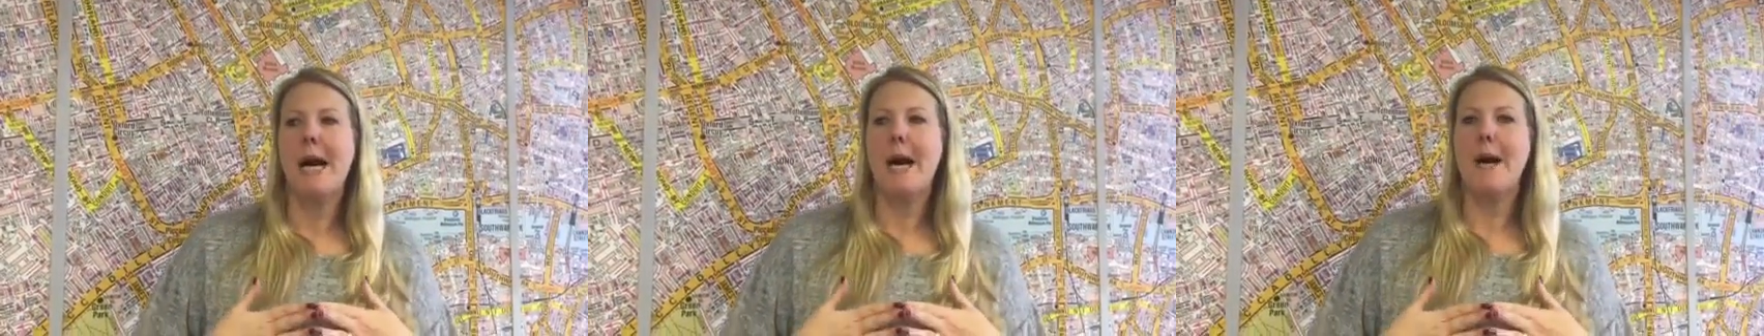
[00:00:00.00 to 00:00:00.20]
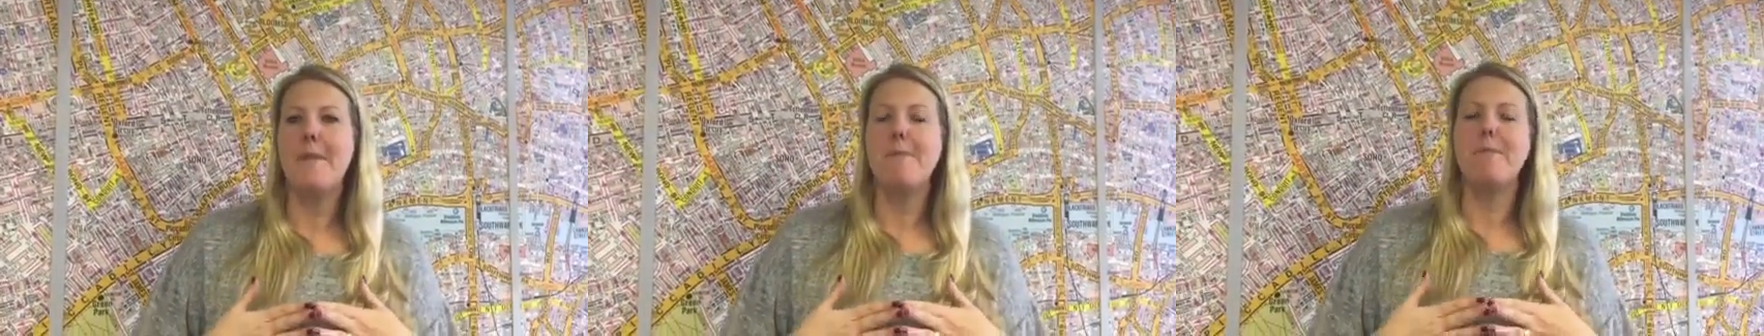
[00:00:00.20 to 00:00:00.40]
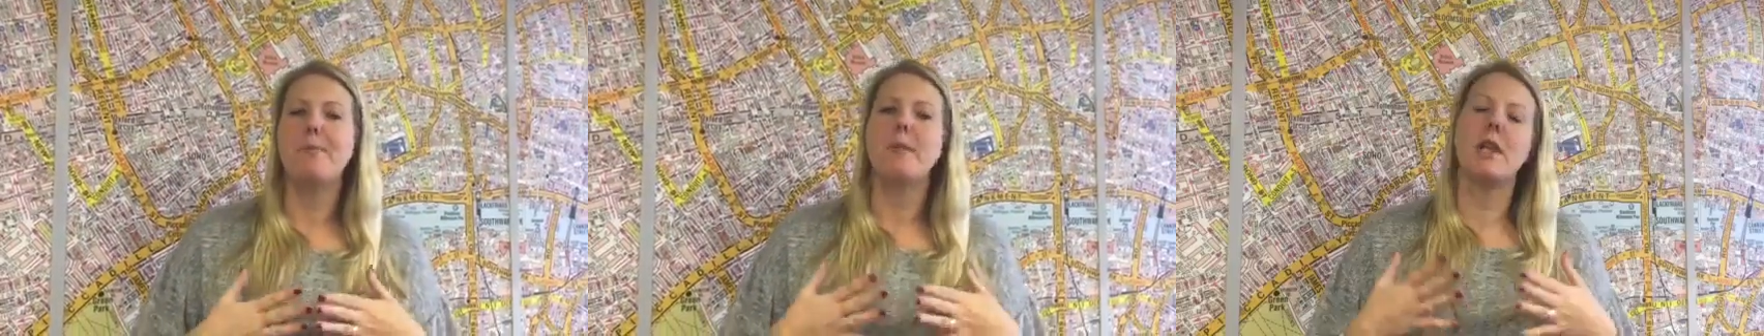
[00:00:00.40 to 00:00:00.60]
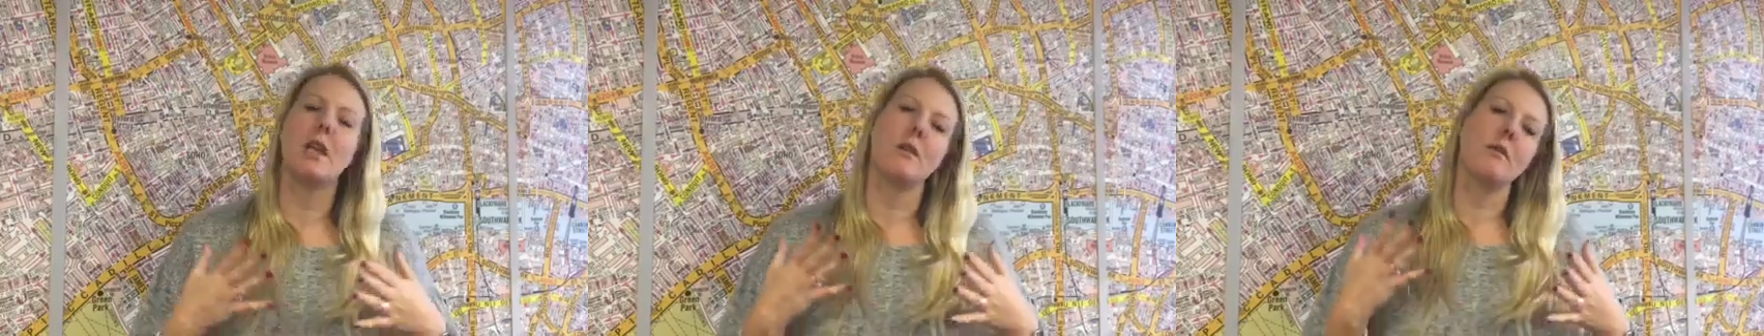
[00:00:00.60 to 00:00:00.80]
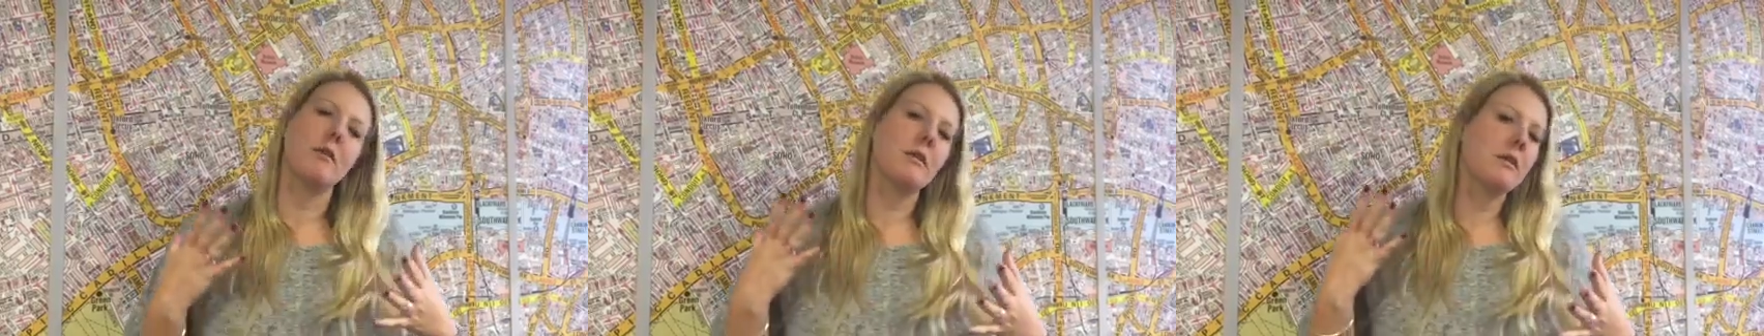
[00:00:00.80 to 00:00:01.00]

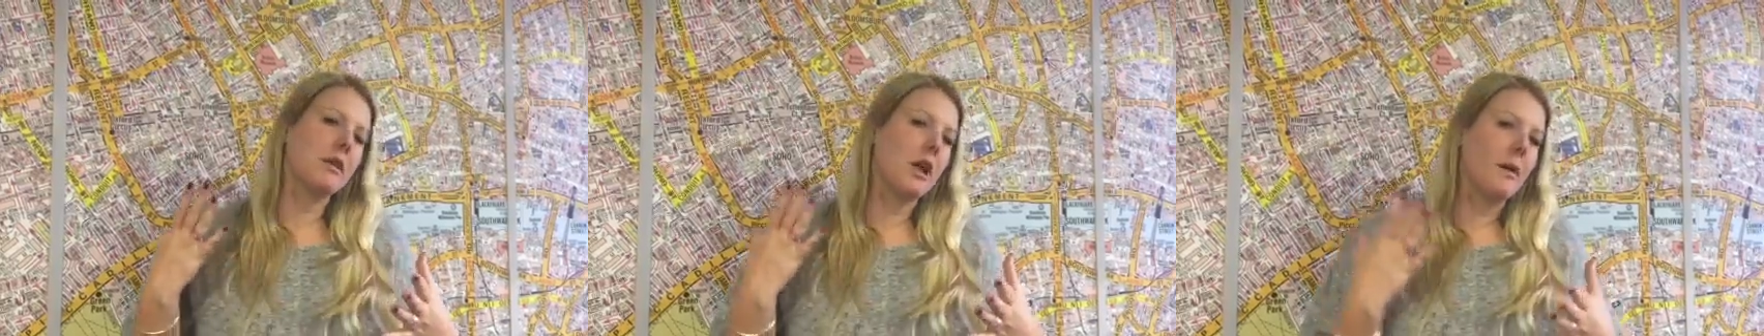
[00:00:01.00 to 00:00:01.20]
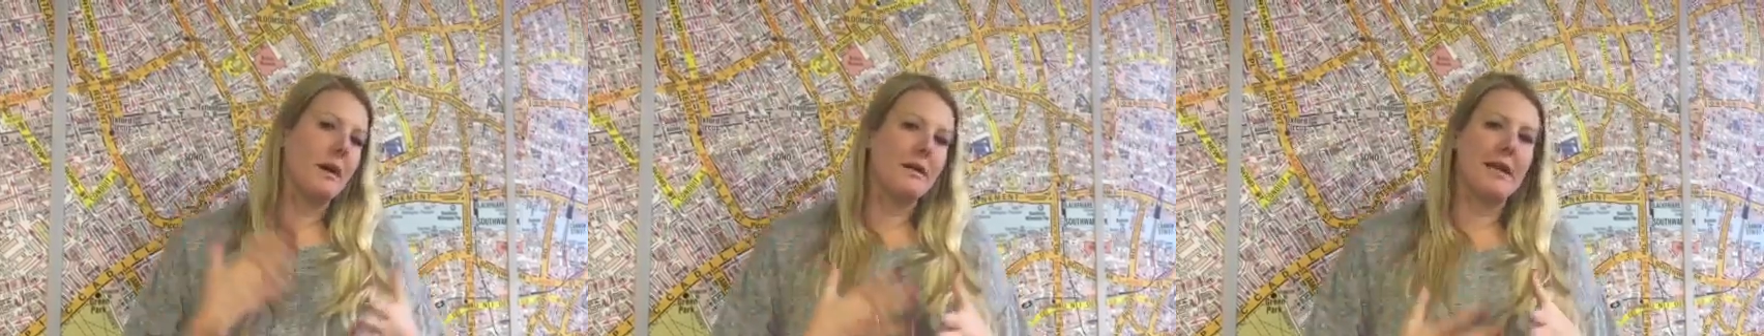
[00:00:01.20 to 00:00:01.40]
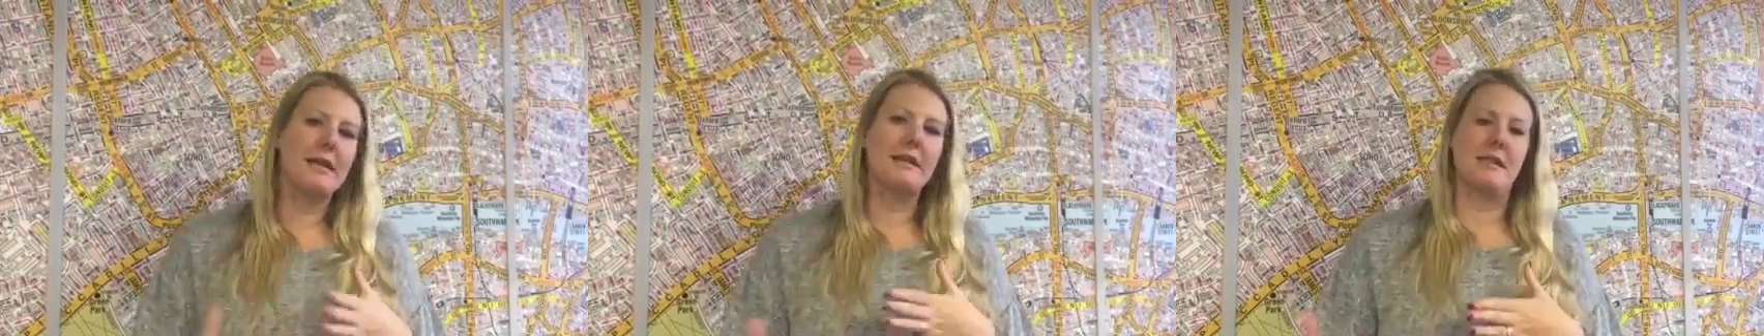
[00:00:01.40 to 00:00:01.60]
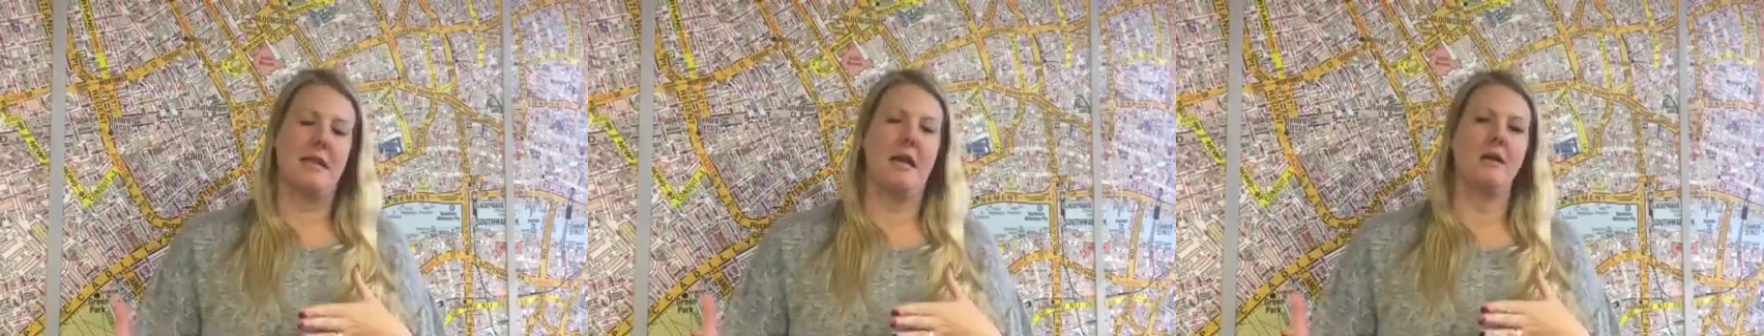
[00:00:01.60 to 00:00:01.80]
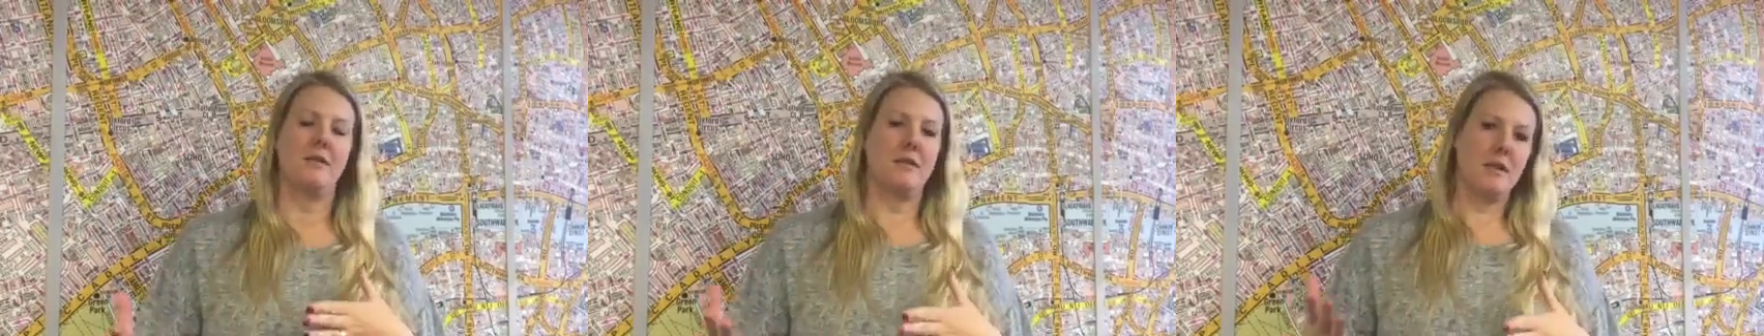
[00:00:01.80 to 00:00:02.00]
going the ins and
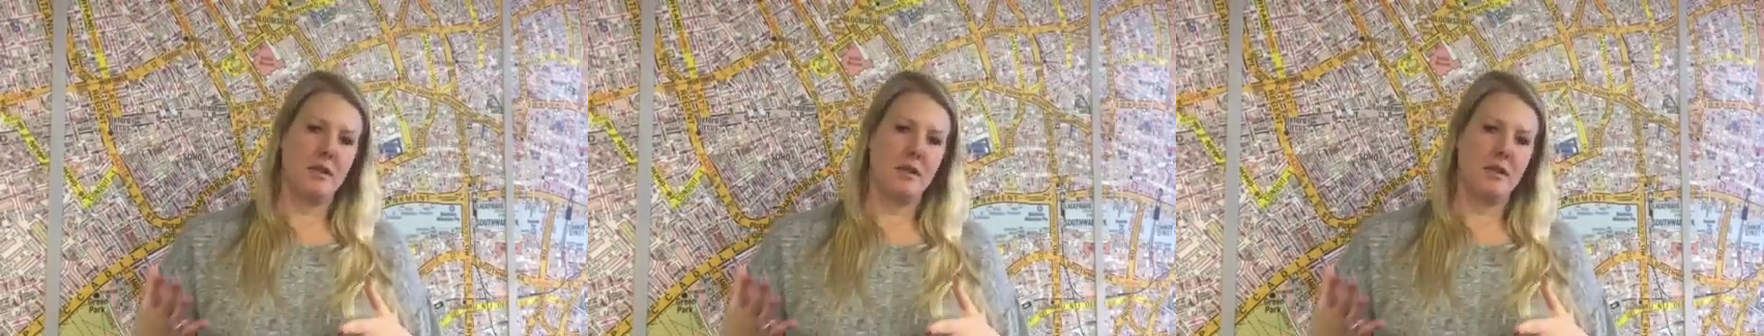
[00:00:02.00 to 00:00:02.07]
outs of